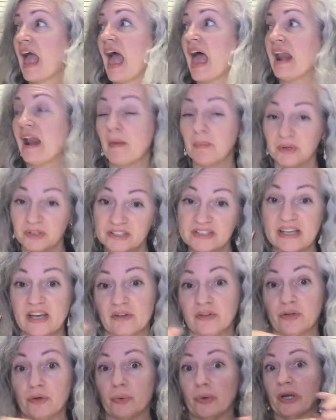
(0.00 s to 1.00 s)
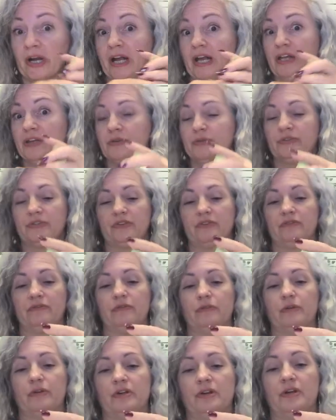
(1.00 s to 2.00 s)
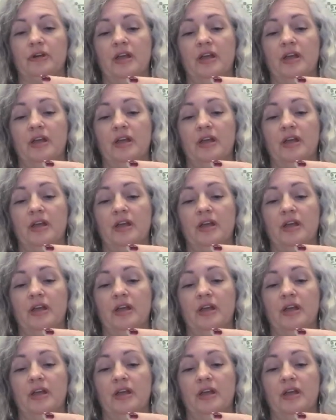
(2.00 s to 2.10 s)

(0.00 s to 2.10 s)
and I'm going to tell you what I use it for.